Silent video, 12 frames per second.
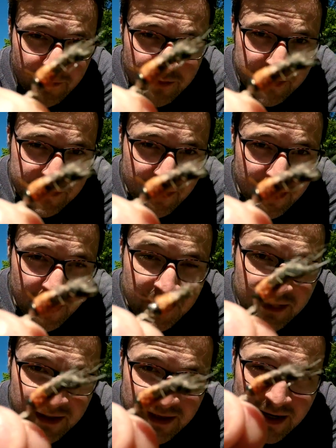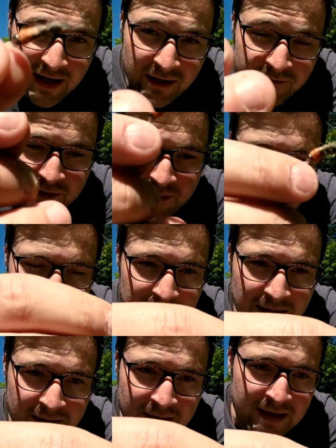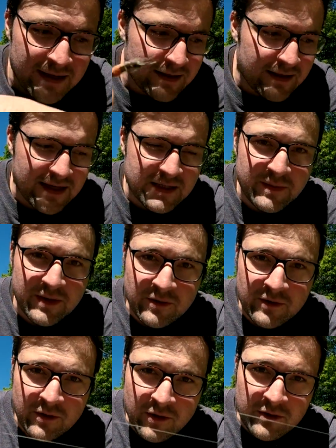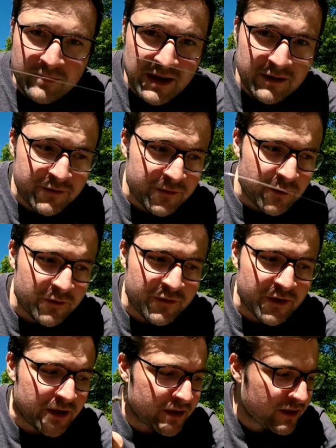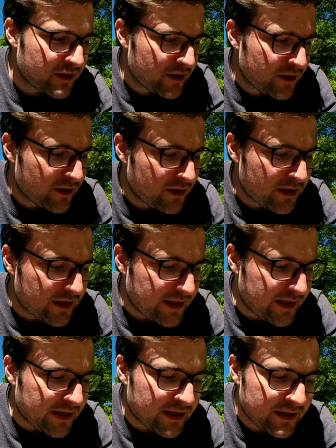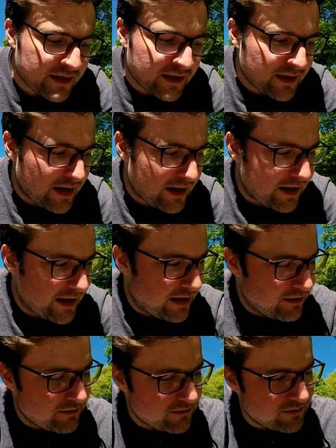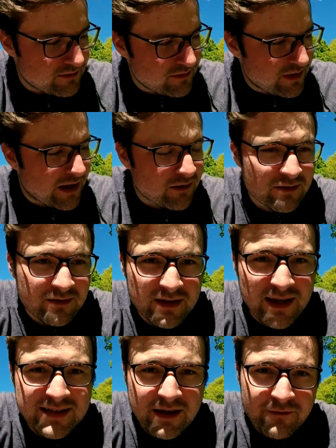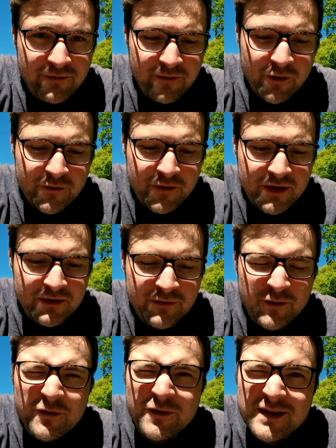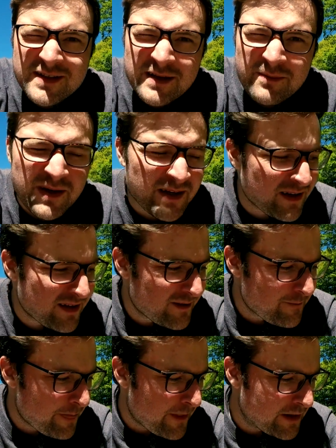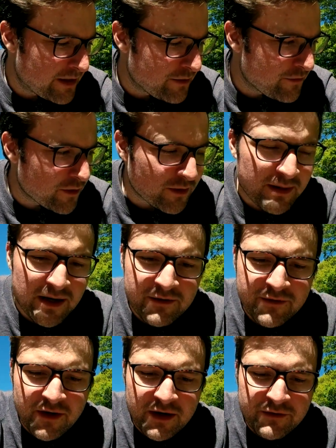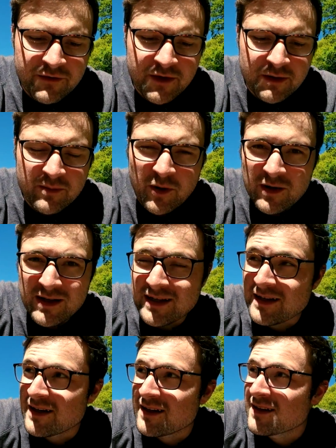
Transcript: rather. And I've just been allowing that's been on about a 4 foot leader. Well, I say 4 foot tippet, and then you've got about a 5 foot poly leader